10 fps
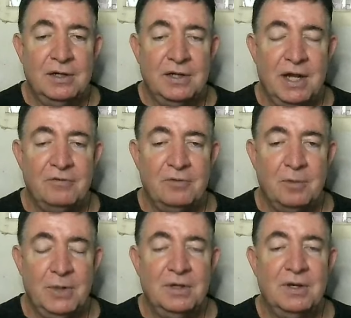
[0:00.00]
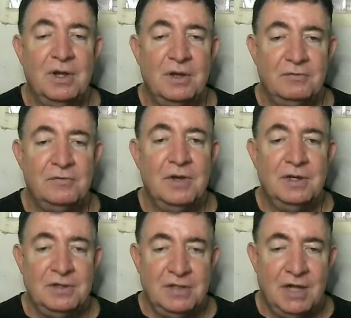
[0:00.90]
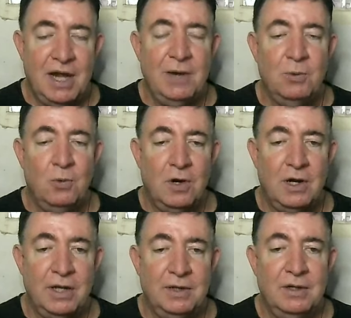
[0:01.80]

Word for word: government of Taiwan.